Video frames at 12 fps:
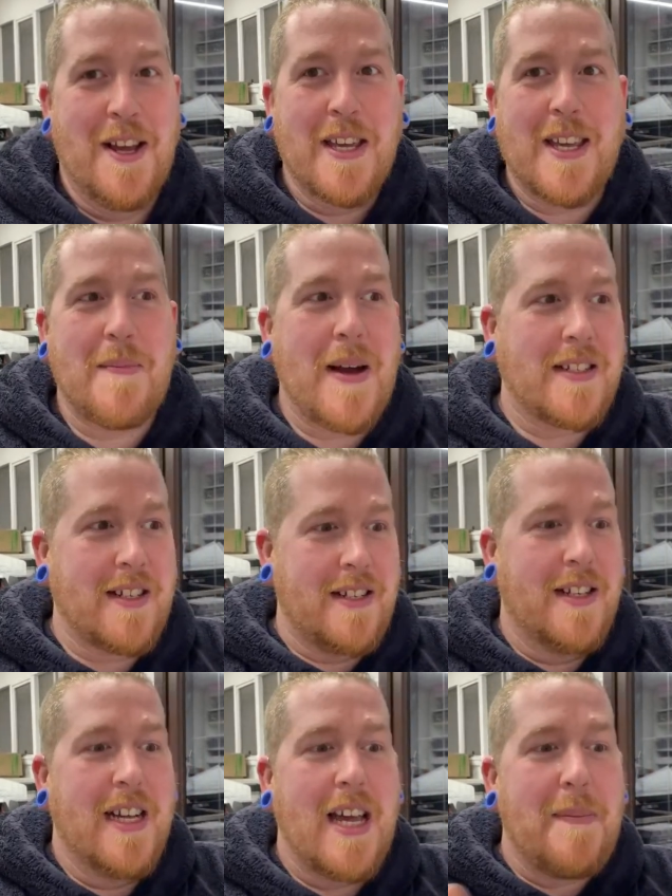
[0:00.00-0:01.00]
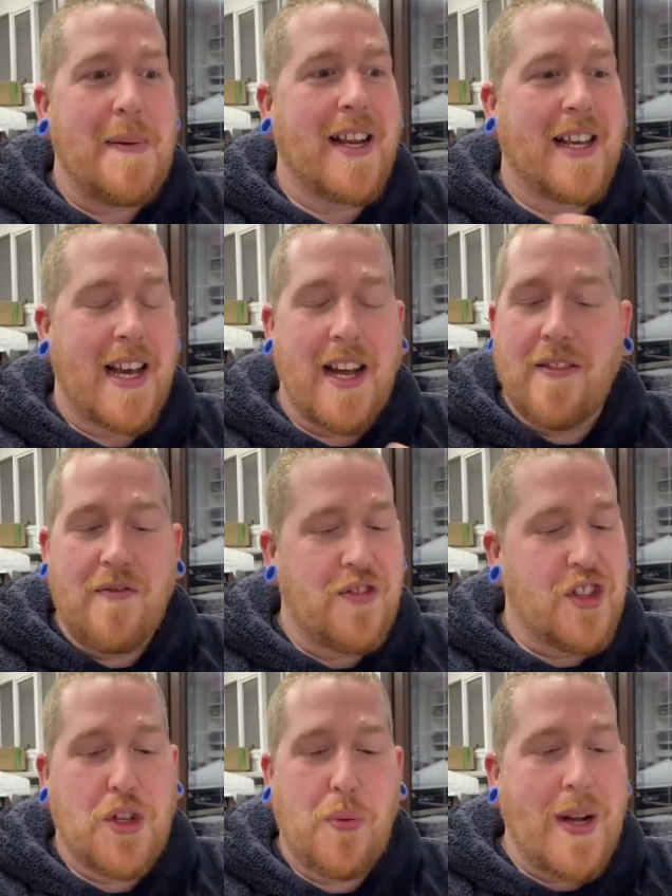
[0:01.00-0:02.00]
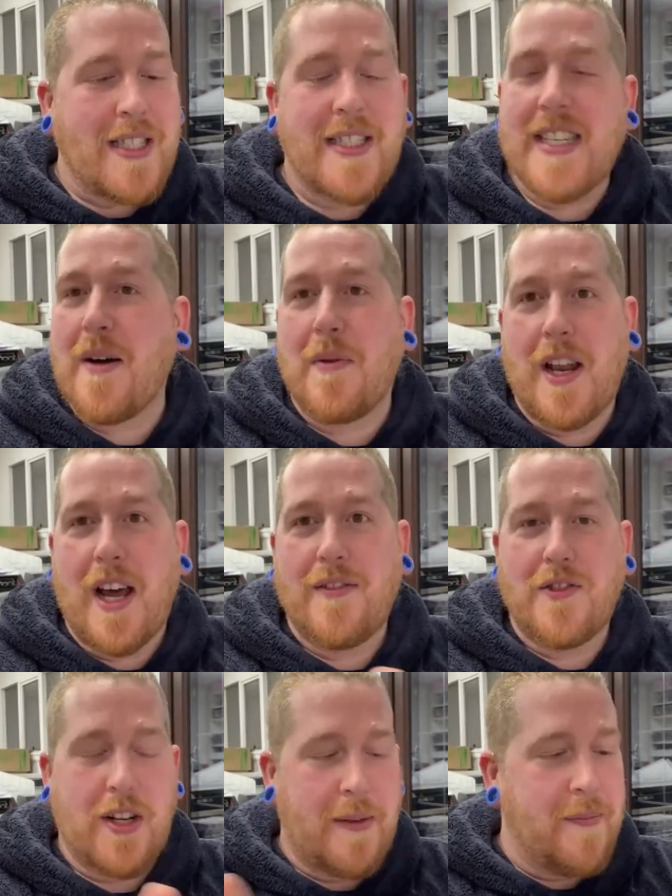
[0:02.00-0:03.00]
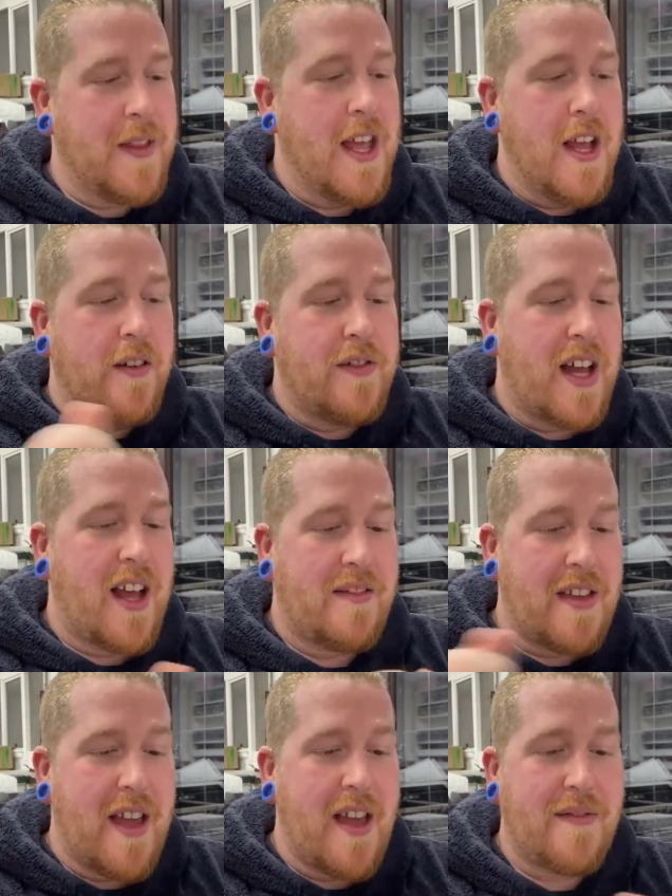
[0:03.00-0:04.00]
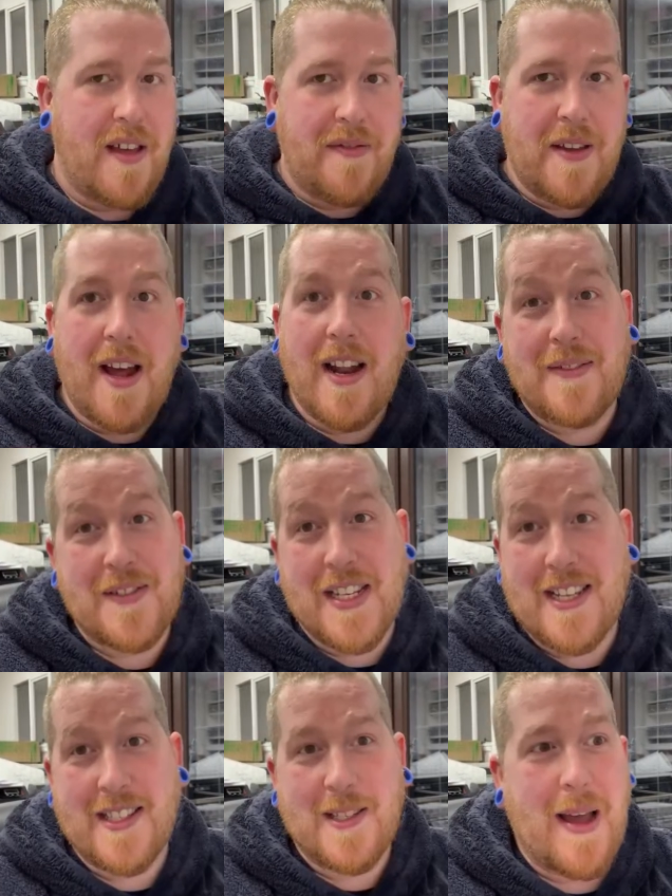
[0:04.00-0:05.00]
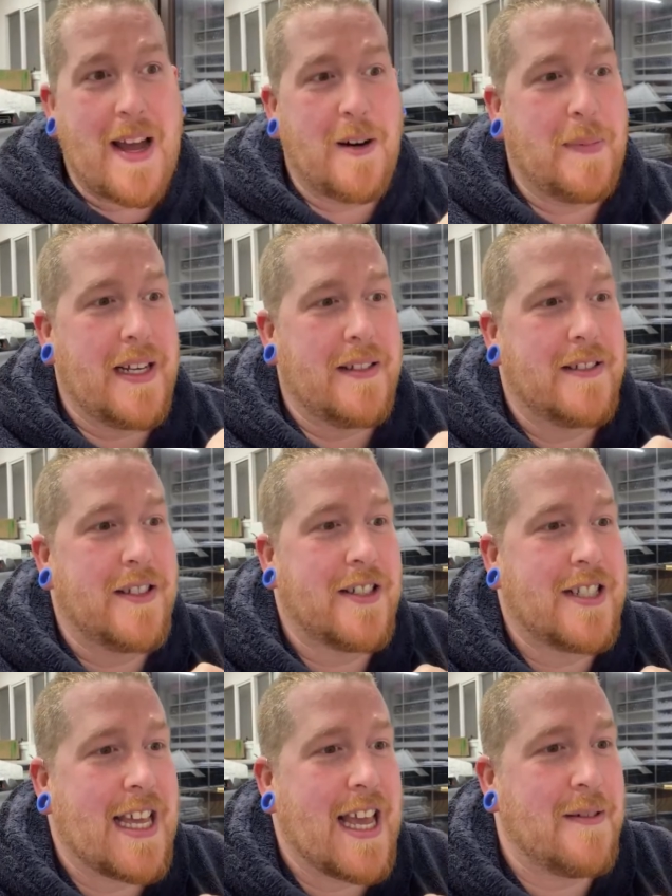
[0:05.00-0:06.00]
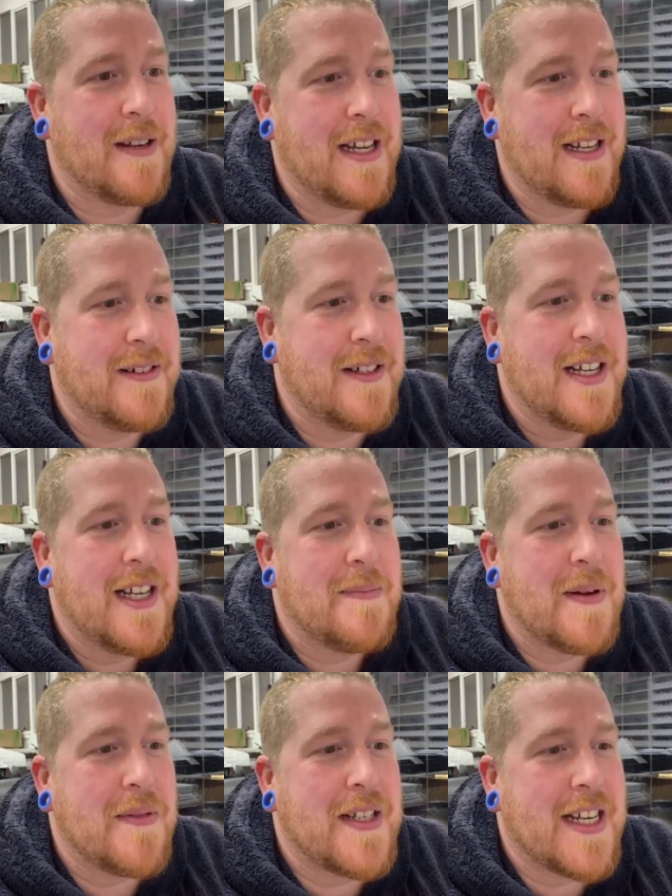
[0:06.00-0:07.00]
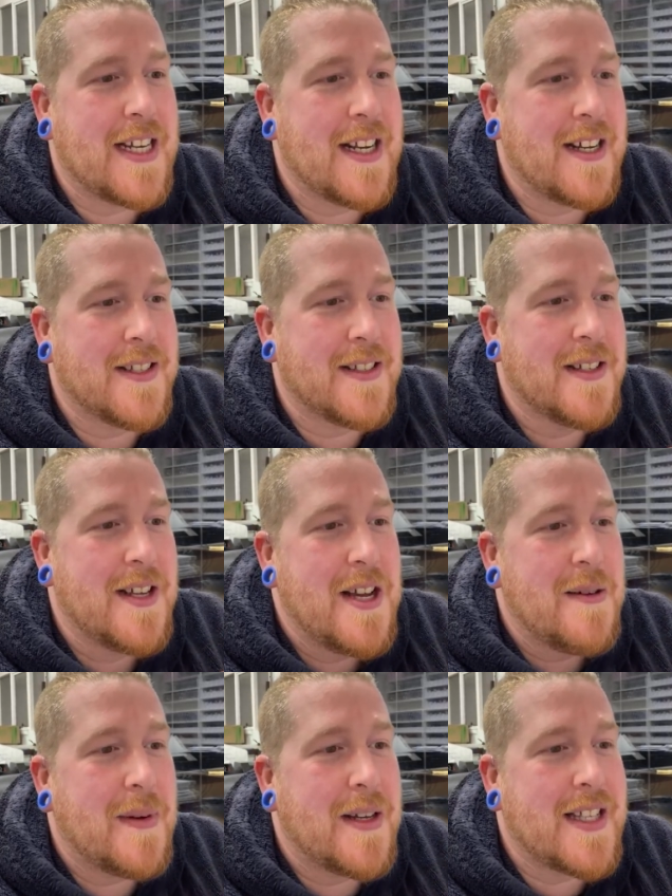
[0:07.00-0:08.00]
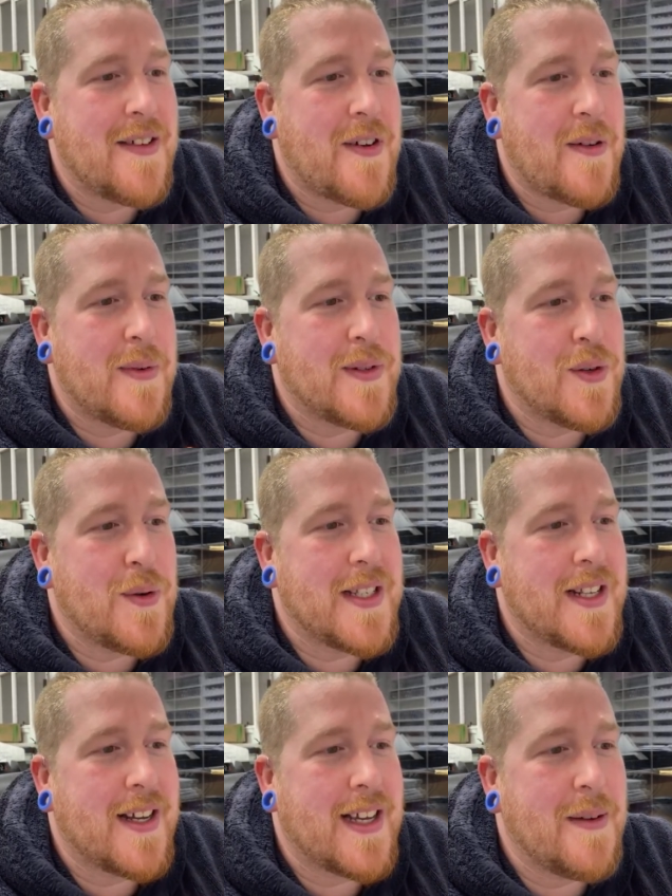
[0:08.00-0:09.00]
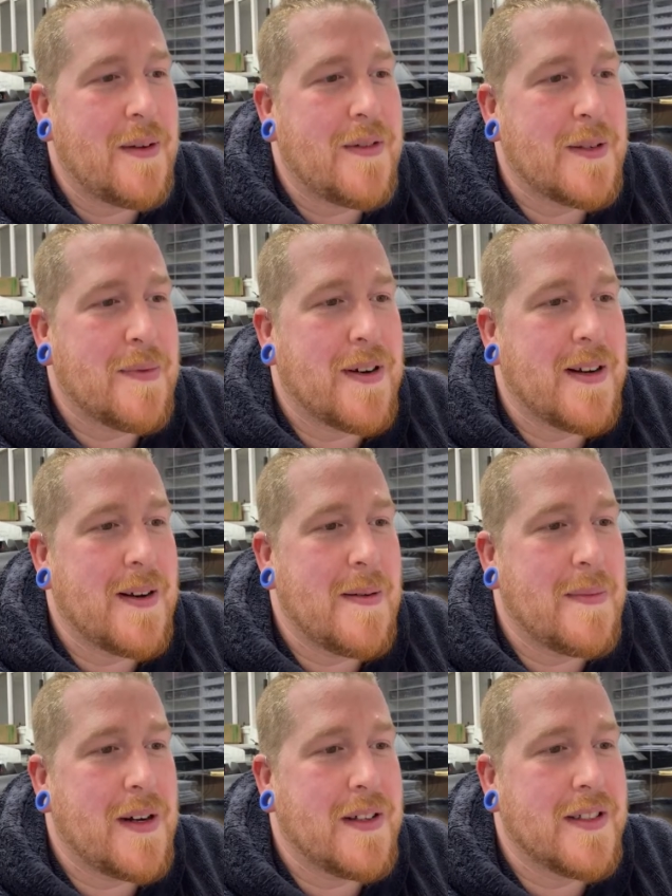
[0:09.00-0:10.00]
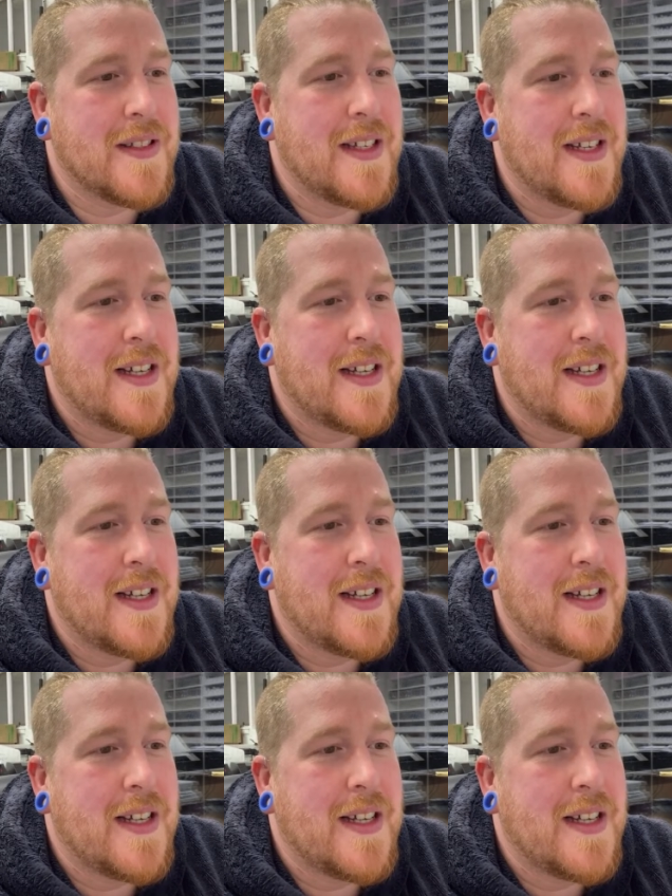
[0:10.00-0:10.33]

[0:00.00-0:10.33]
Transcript: you imagine it'd be like a 20 hour live stream five i'll have to get some help in just to count it it'd be ridiculous my stepfather was always lucky with his premium bonds